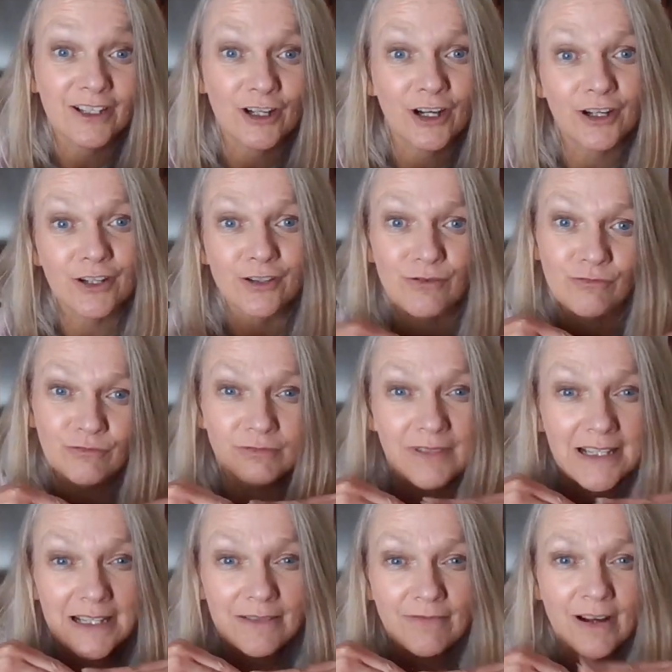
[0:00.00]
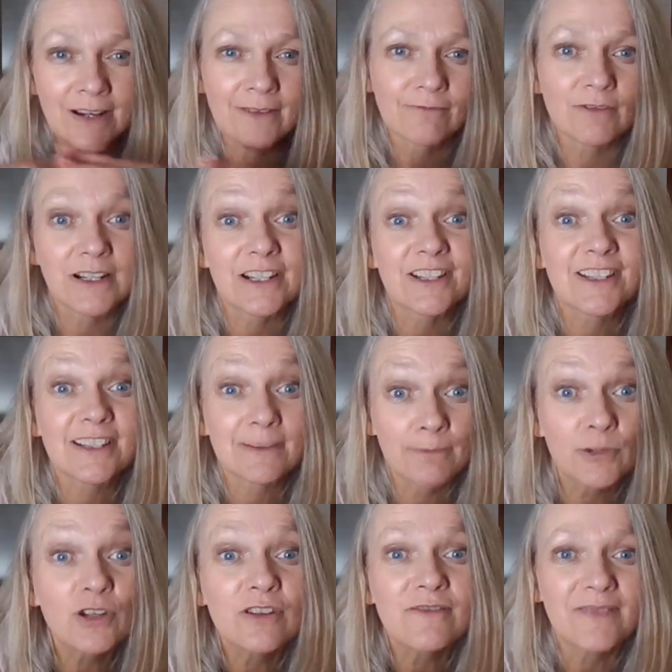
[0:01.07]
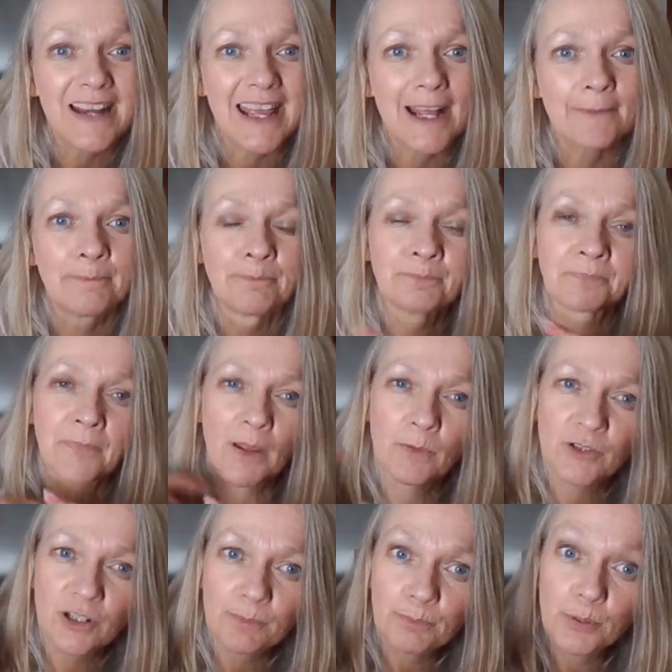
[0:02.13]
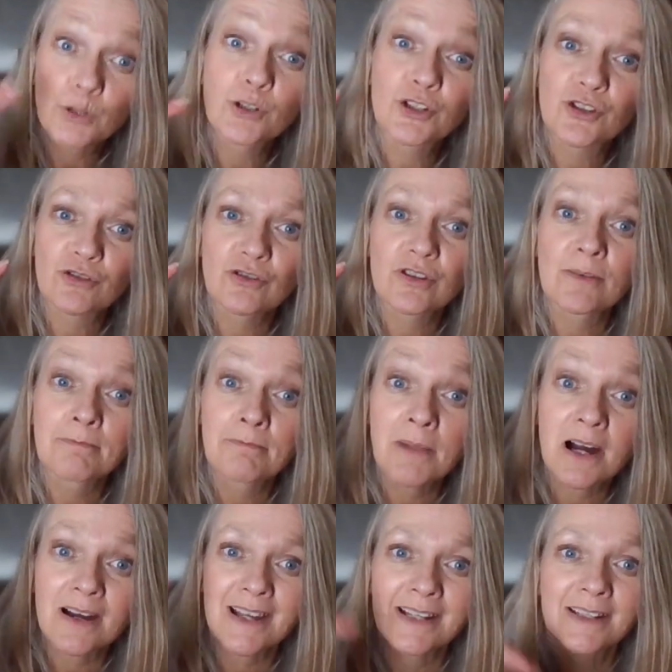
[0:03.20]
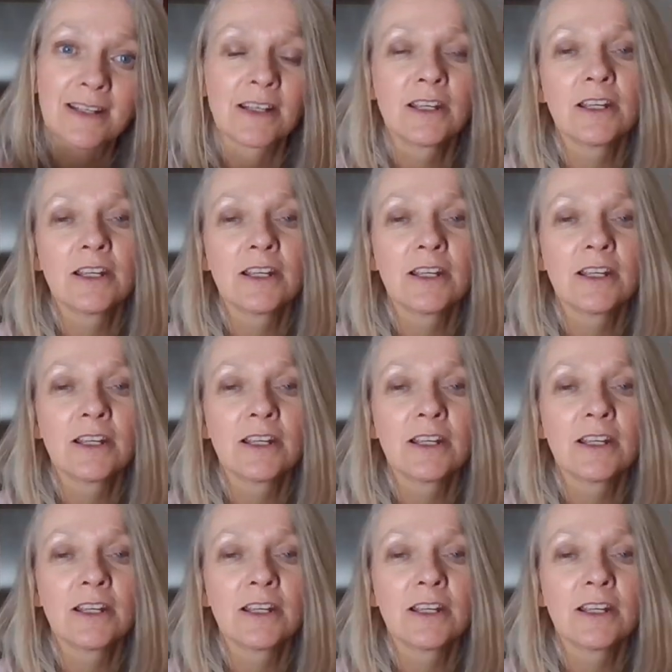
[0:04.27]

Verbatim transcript: codes really running really smoothly once you push through the mind,